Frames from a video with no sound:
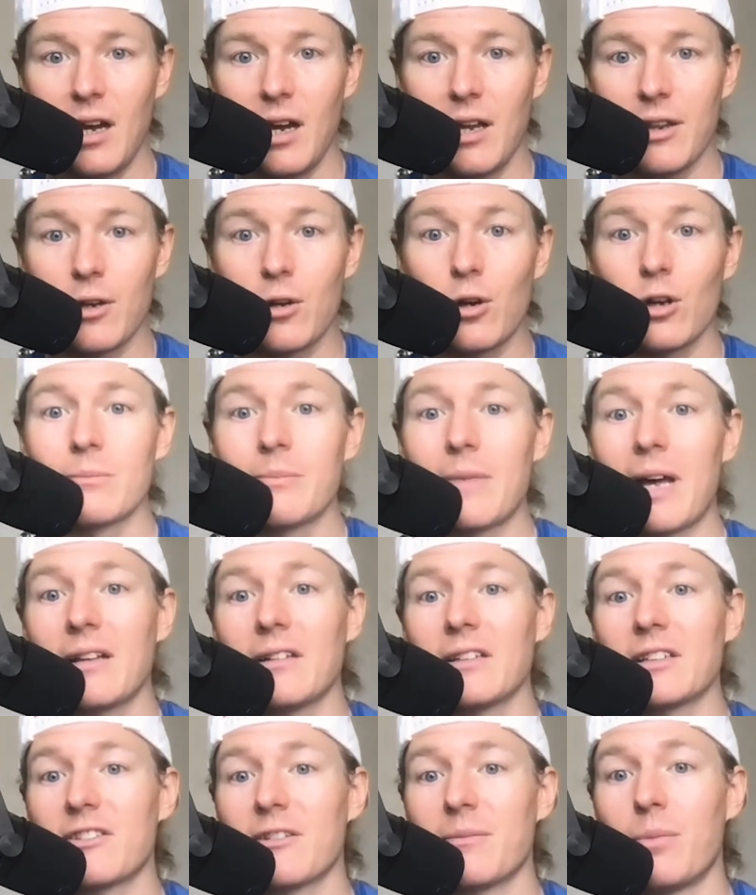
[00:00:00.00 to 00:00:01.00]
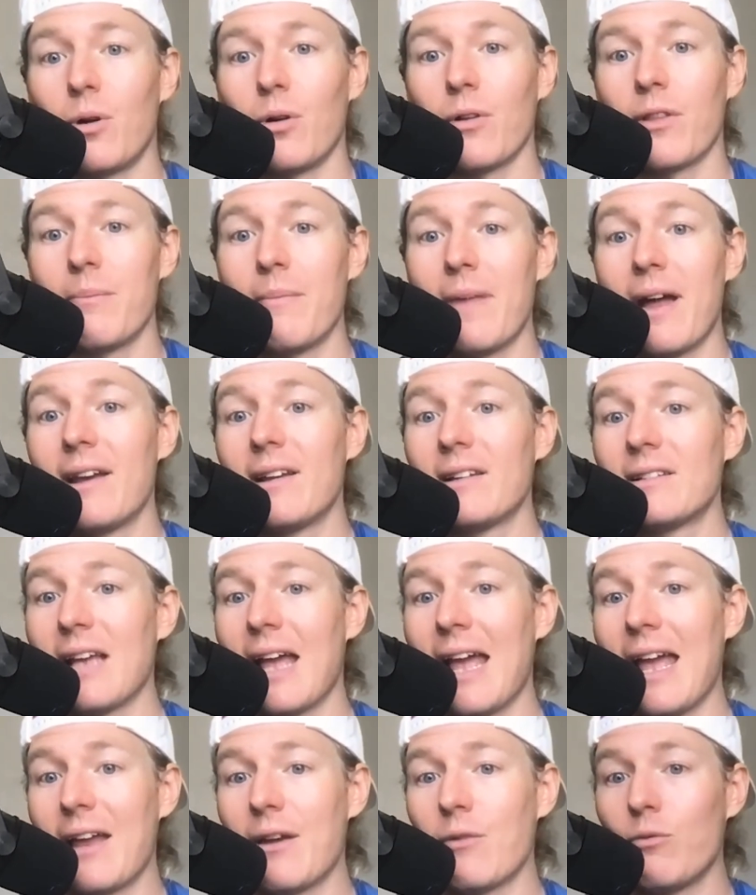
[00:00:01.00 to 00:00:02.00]
the gold medalists for both men's
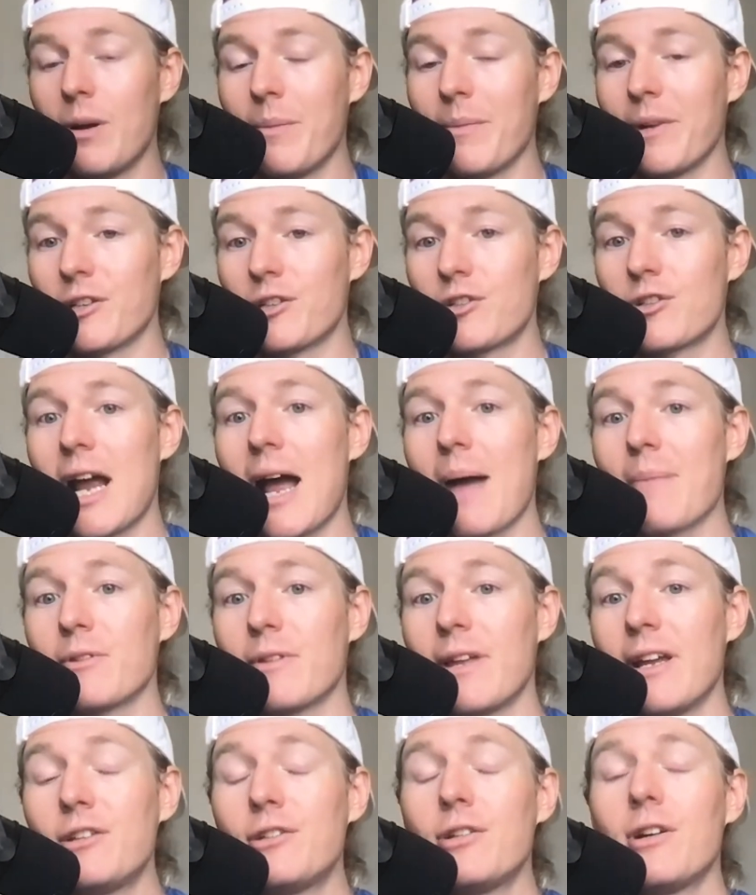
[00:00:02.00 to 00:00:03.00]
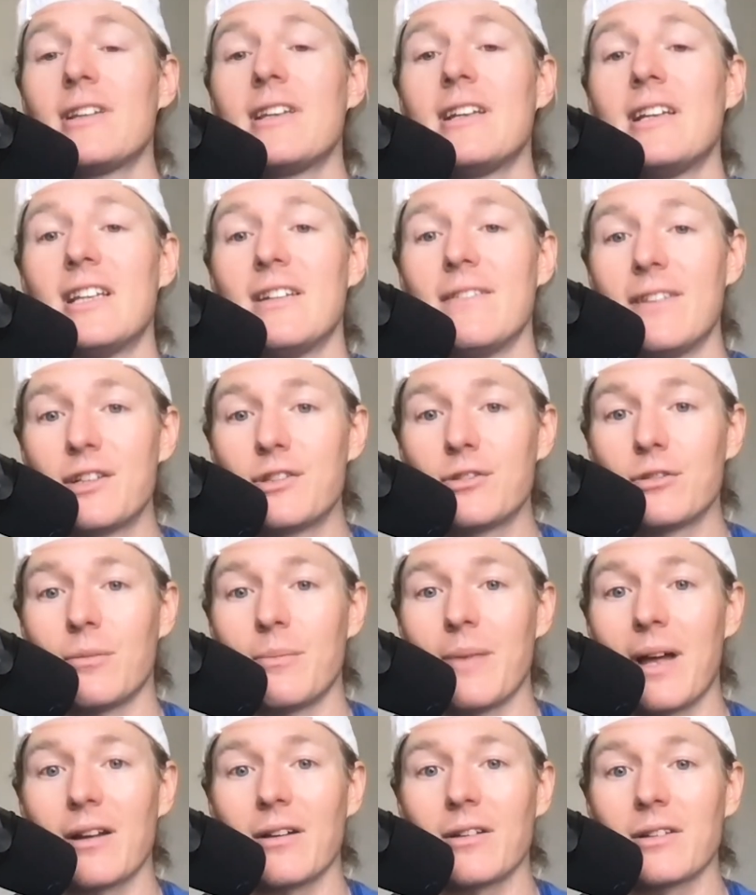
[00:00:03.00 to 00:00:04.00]
and women's trap. So they took the individual
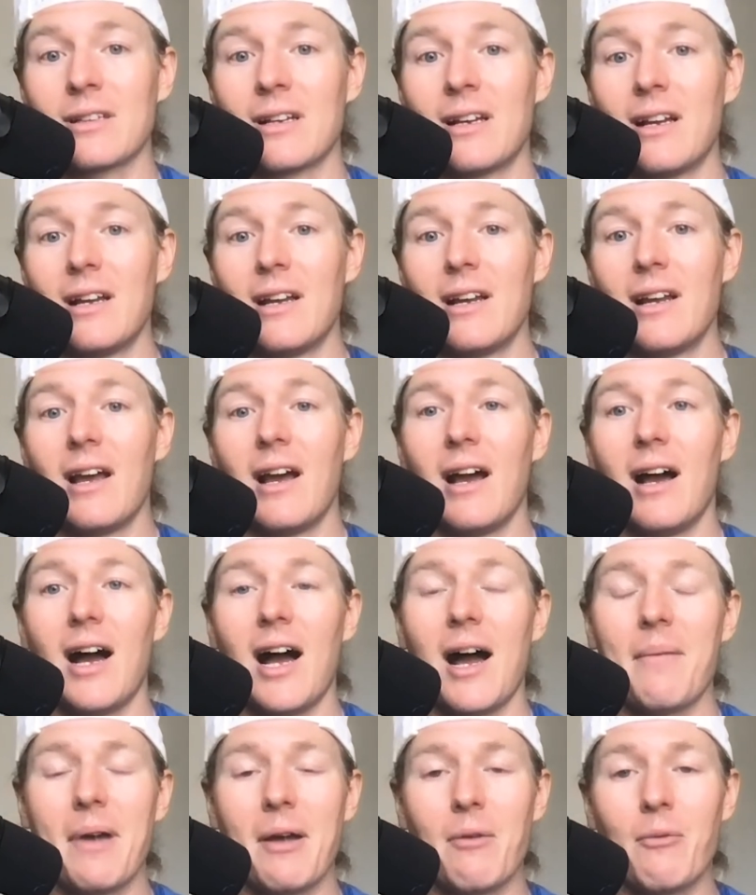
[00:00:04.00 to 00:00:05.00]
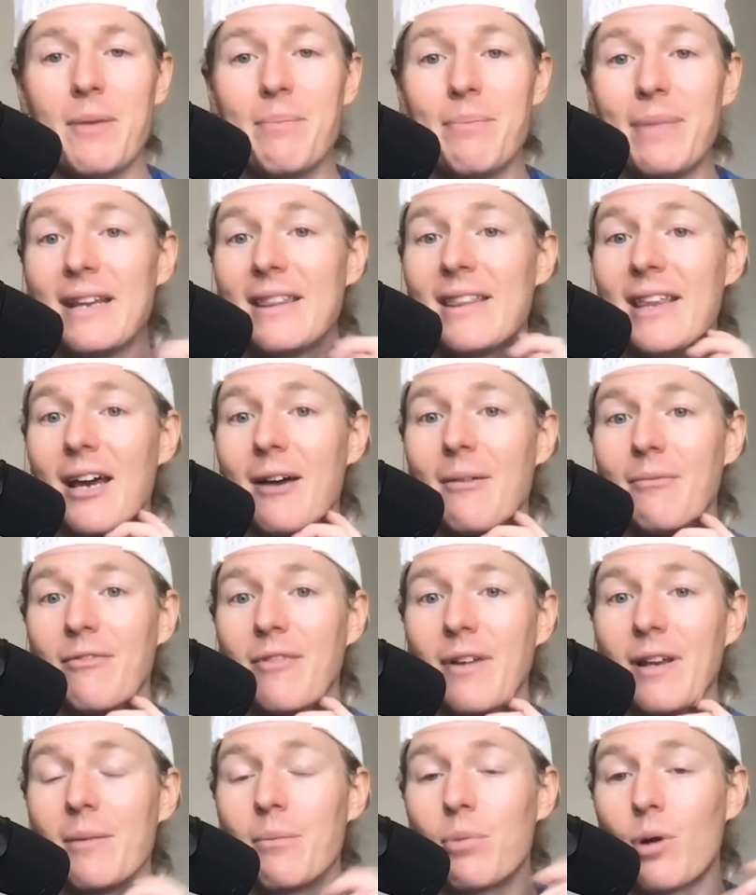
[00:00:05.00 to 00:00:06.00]
medals, and we beat them
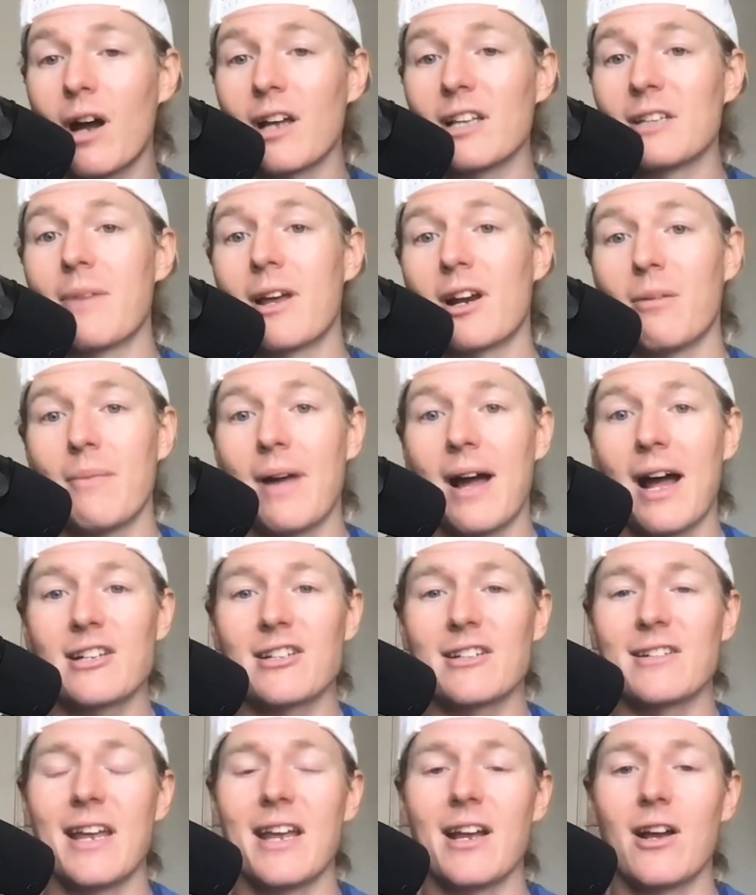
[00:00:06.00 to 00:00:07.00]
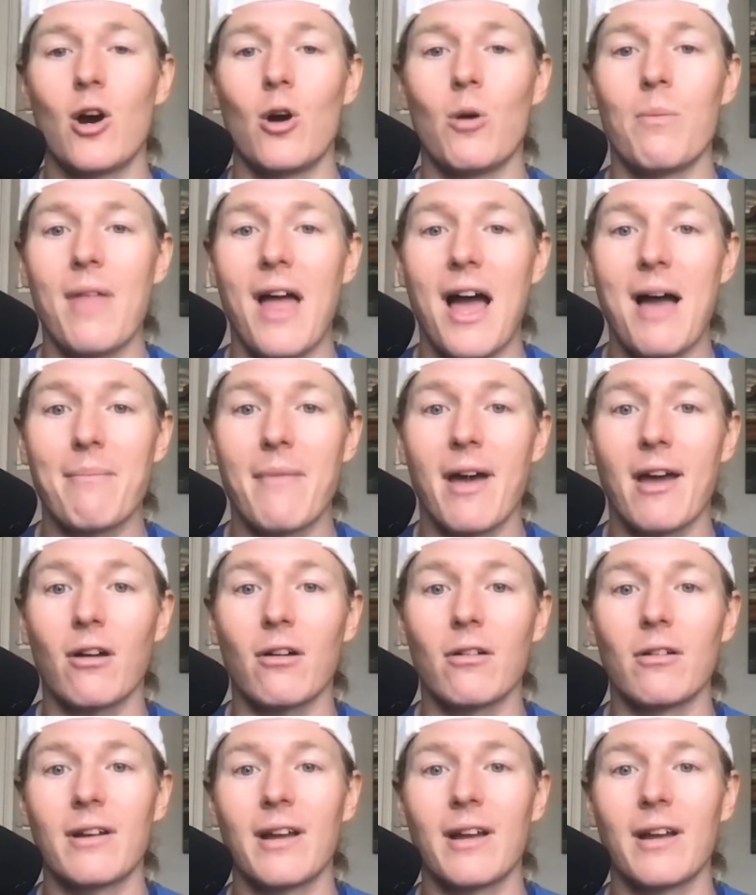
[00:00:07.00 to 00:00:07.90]
in the bronze medal match to take home that medal.